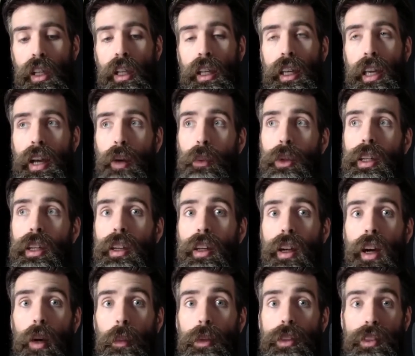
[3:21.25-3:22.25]
and we need a
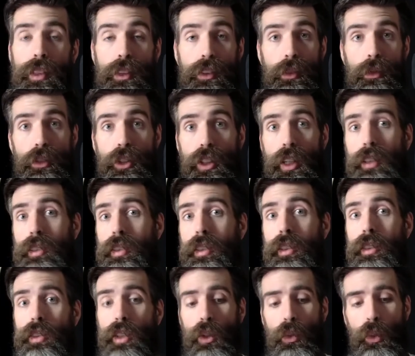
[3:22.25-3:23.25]
common sense of justice
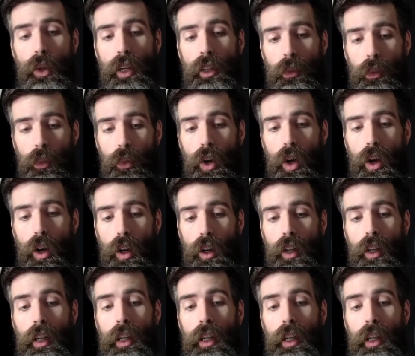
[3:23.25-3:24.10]
and right and wrong.